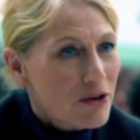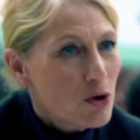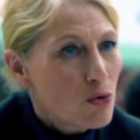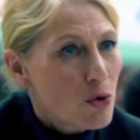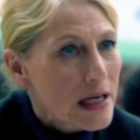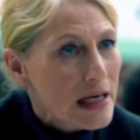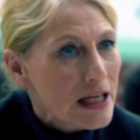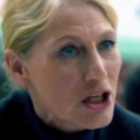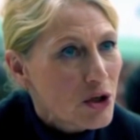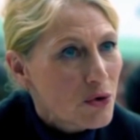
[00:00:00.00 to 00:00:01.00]
If you
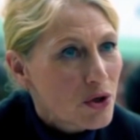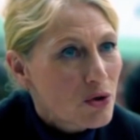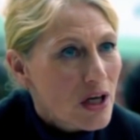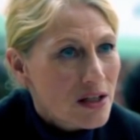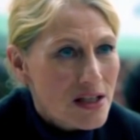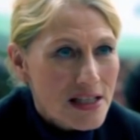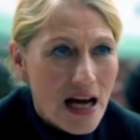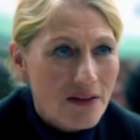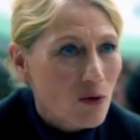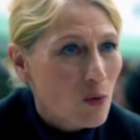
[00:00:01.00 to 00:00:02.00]
really knew, you'd
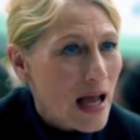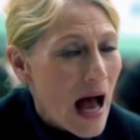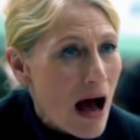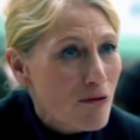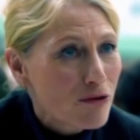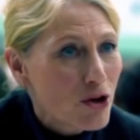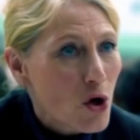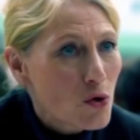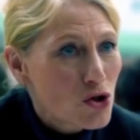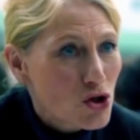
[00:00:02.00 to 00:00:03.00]
understand that we have
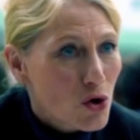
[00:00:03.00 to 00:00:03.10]
no